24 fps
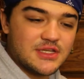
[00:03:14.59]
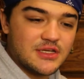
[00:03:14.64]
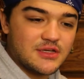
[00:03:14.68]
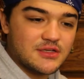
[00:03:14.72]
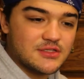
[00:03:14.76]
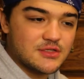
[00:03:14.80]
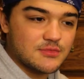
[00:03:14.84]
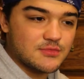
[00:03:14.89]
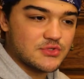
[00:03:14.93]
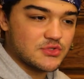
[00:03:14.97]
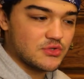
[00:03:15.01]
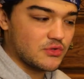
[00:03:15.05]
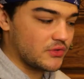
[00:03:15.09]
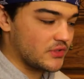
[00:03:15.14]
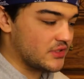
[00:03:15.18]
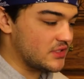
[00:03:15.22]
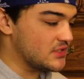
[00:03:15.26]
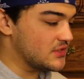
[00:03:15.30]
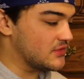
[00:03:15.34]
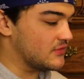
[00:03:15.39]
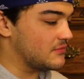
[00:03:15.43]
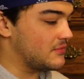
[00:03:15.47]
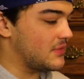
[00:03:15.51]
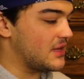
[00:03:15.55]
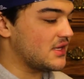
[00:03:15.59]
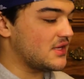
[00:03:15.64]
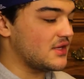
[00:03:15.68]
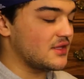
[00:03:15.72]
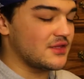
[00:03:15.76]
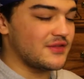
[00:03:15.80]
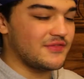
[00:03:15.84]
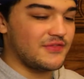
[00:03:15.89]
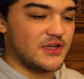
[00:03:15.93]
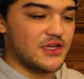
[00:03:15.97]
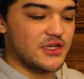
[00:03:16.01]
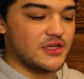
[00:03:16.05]
tell some stories and
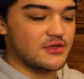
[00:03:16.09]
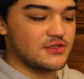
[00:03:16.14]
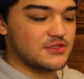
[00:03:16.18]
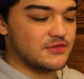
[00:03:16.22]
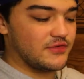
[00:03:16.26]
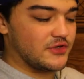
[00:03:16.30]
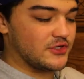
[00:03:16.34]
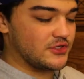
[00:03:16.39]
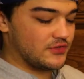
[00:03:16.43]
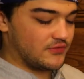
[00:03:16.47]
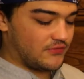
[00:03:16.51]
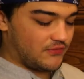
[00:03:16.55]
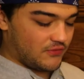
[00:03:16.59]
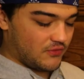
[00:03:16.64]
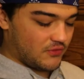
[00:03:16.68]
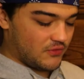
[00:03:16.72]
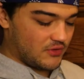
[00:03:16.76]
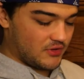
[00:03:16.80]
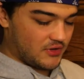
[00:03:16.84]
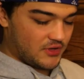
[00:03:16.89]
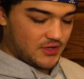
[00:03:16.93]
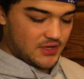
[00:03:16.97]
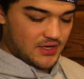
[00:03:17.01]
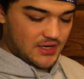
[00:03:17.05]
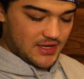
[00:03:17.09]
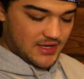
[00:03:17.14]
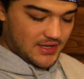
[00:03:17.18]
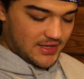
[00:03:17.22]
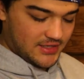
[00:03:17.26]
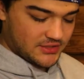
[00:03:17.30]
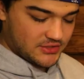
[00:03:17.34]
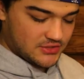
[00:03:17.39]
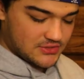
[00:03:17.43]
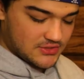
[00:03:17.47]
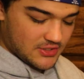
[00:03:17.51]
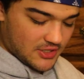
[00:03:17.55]
making the videos of 104
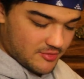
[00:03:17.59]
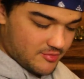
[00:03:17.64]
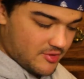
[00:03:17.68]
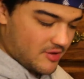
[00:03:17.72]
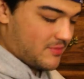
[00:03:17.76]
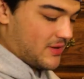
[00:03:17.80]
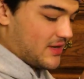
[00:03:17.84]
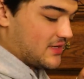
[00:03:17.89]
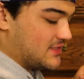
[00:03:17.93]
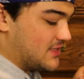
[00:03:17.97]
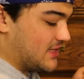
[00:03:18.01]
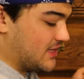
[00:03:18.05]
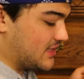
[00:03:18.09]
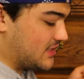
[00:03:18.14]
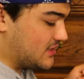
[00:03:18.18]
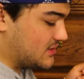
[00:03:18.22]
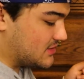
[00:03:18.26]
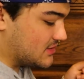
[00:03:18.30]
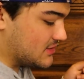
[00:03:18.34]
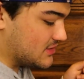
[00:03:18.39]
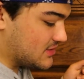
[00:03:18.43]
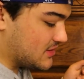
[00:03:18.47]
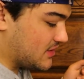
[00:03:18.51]
and just talk about my days and